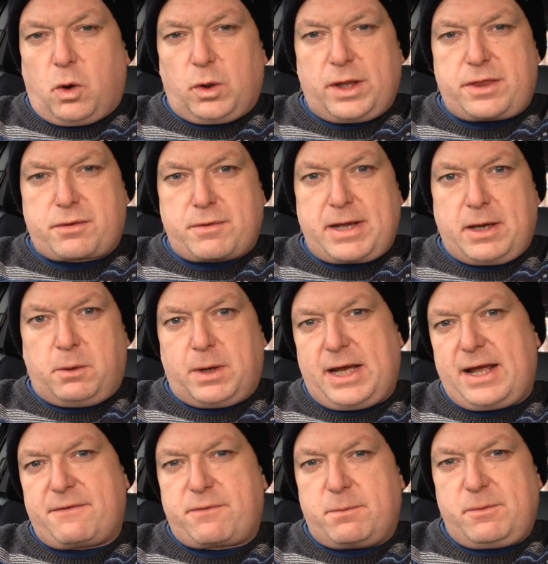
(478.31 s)
Only three
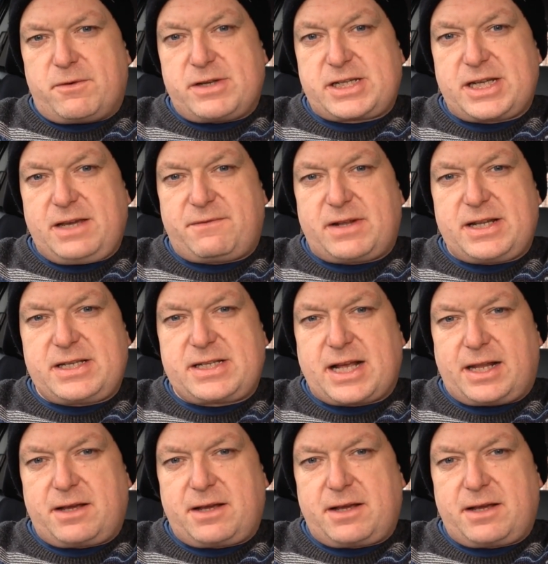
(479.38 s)
away from receiving his